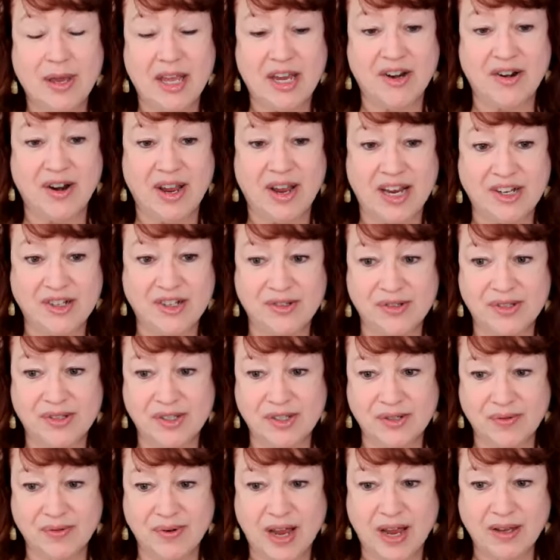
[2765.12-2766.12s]
may your angels
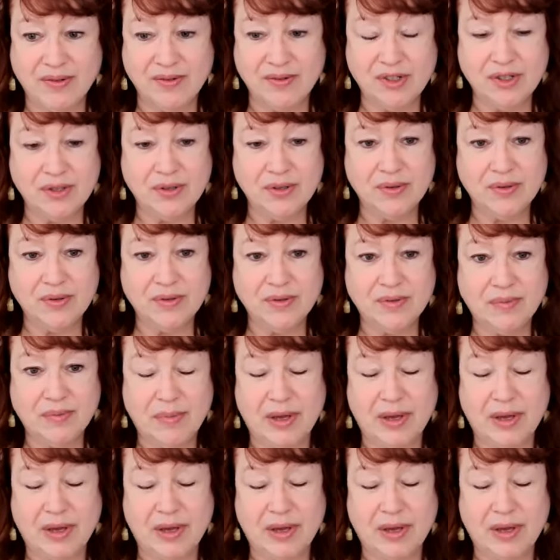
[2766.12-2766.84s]
surround you.